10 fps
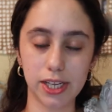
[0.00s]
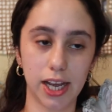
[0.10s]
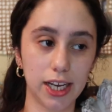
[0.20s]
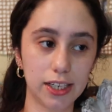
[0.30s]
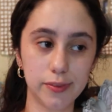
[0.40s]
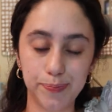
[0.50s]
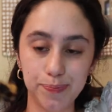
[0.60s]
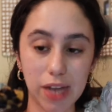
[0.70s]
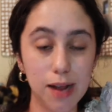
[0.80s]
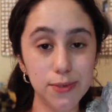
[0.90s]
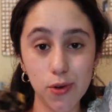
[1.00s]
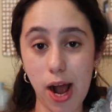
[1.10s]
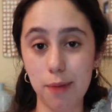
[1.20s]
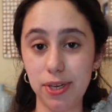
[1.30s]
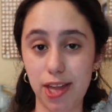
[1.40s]
Like, I'm so
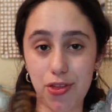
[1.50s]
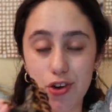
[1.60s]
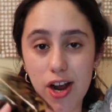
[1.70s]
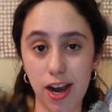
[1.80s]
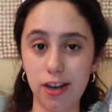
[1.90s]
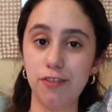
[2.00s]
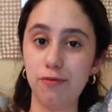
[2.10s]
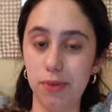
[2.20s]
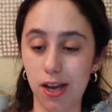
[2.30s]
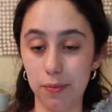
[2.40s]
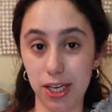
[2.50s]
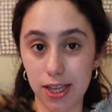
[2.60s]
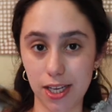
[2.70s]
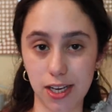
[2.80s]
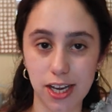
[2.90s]
happy that they're kind of becoming a
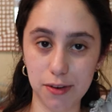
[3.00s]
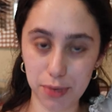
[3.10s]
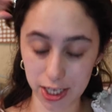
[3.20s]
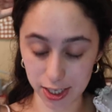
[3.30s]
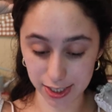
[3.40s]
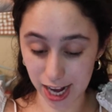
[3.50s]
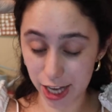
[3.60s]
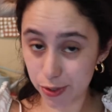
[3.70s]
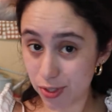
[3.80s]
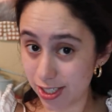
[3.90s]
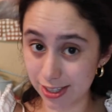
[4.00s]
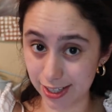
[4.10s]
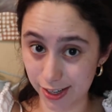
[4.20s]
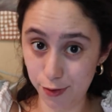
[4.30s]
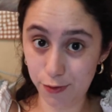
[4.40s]
thing again because I used to
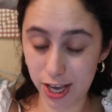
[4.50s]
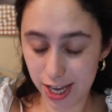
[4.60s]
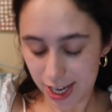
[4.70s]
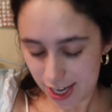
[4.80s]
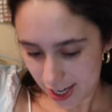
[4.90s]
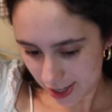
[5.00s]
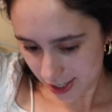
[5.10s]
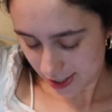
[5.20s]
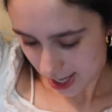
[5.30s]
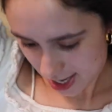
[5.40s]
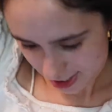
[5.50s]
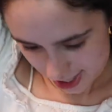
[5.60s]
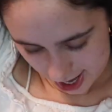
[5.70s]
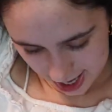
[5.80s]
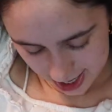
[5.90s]
live in these things
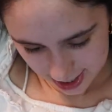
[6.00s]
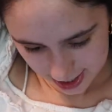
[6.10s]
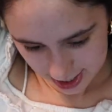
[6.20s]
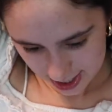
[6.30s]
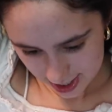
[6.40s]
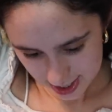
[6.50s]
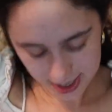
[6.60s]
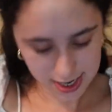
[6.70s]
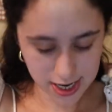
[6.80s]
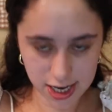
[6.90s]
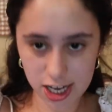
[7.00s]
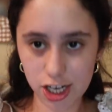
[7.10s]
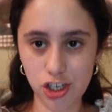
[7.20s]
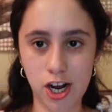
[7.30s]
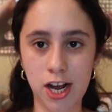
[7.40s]
as
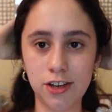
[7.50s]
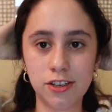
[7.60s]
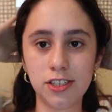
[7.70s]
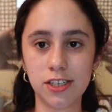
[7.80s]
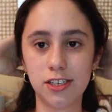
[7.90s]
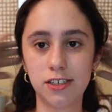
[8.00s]
a child